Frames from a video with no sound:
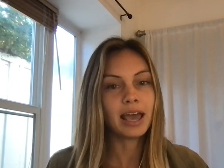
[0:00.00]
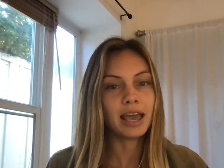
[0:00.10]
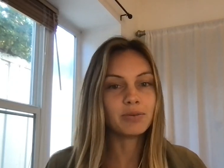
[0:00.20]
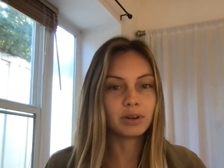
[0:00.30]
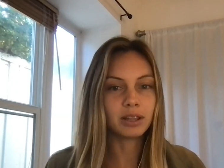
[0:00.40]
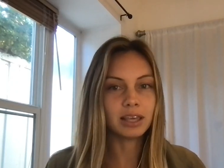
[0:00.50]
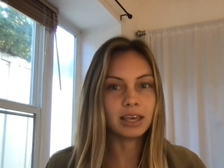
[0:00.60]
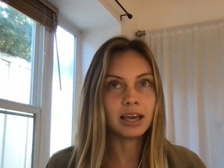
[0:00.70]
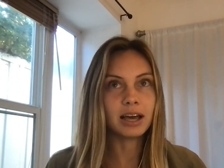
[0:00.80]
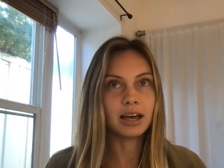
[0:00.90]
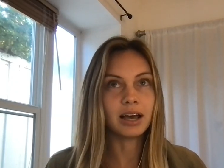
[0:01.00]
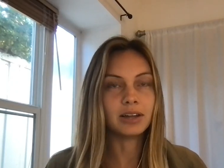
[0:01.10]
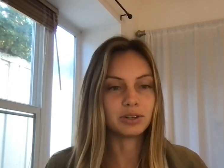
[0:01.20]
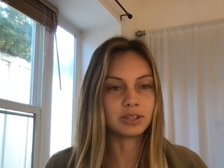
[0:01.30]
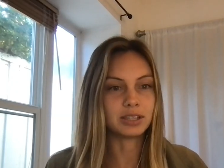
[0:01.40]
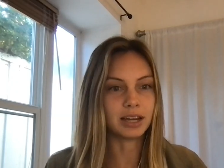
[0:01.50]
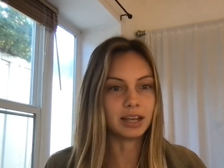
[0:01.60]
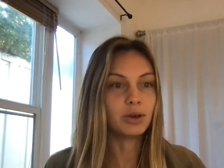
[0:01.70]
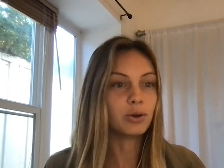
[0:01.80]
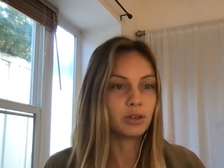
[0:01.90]
and really
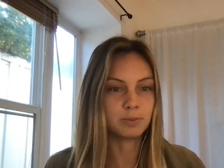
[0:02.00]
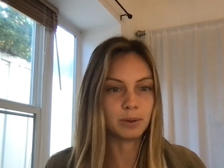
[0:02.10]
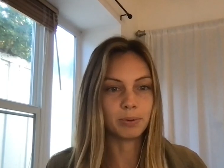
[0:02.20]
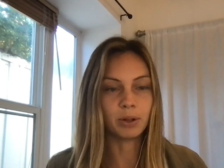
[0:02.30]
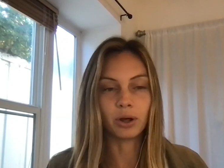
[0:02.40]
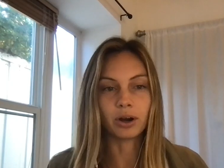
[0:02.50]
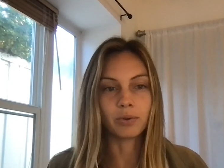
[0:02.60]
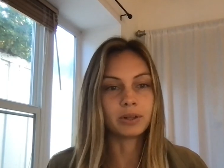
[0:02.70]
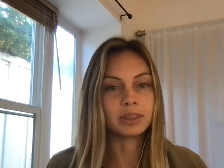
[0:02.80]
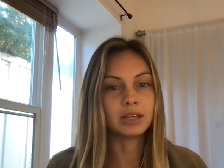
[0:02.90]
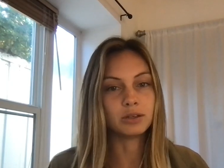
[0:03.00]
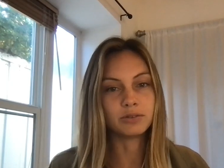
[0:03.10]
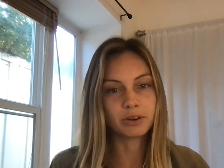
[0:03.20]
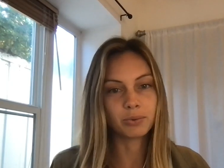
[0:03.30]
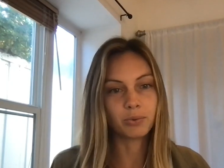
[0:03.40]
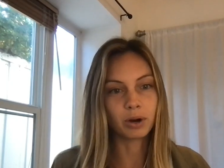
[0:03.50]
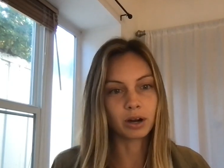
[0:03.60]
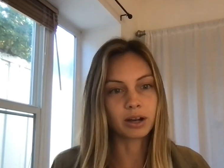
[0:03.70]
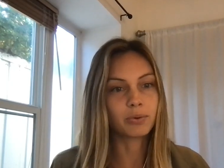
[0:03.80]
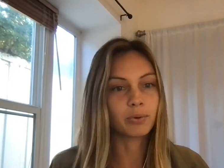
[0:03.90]
understanding who those people are, what they do for
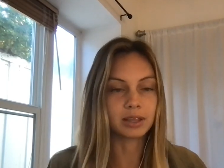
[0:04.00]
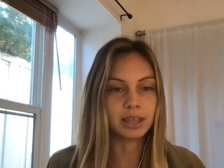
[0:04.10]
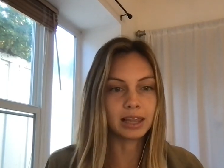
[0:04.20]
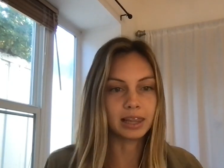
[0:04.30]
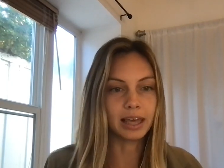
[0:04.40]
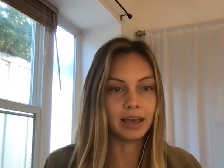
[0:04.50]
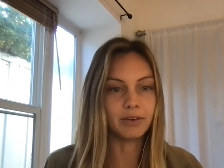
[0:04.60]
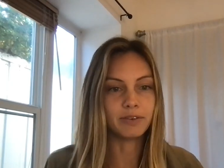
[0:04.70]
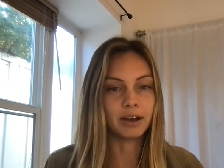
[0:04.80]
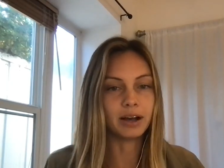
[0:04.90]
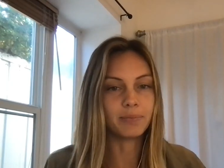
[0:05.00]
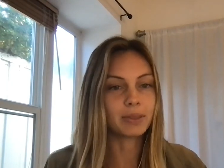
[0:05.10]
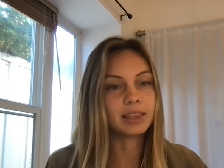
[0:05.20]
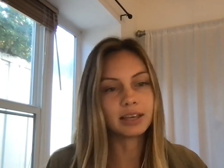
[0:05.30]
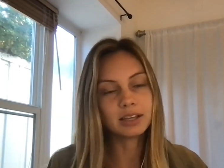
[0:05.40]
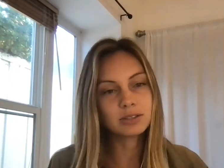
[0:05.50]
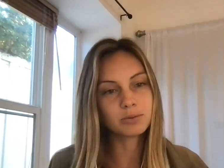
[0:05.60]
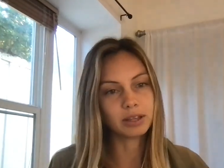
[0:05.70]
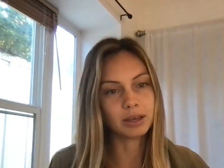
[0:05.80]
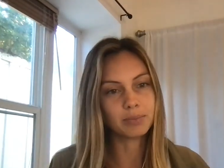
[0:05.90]
work, where they live. Um, I think it's a
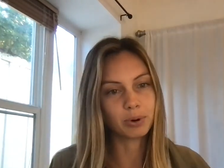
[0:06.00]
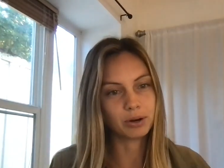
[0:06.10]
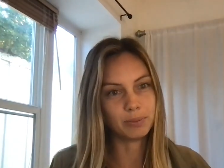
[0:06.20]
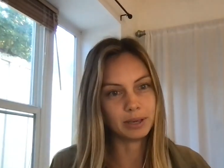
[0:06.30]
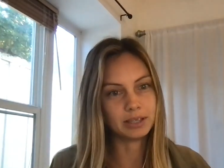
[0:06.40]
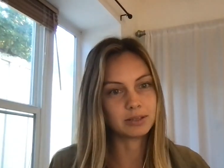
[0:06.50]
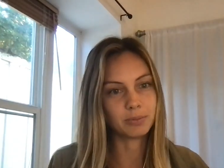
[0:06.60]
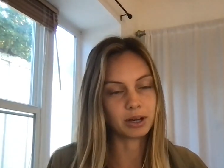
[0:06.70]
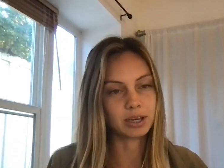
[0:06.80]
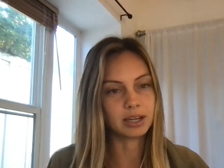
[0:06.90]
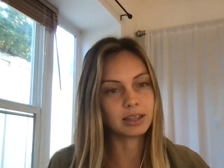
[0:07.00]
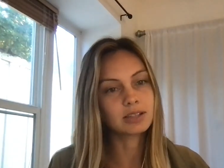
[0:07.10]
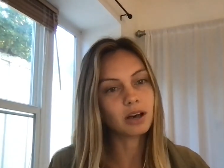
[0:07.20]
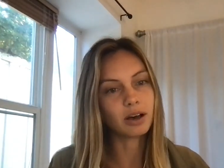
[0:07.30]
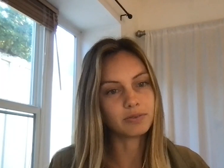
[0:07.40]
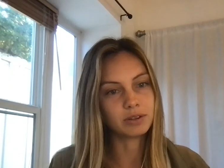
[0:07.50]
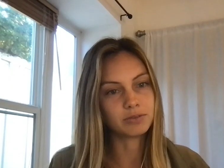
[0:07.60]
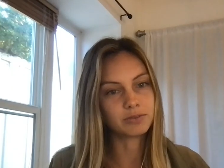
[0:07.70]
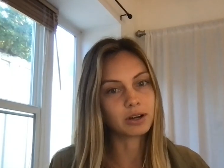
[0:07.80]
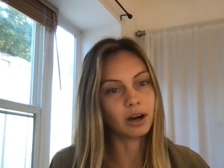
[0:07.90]
really important piece to marketing that's
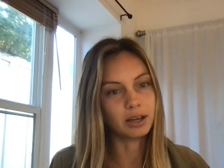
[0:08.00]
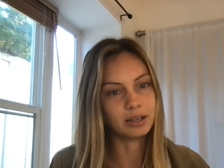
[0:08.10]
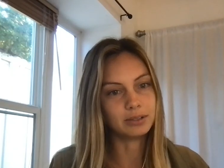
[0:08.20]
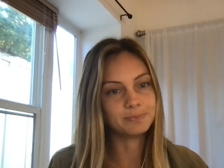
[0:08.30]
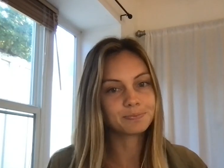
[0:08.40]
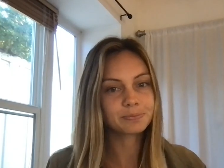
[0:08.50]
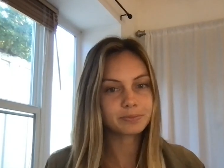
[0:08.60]
often forgotten.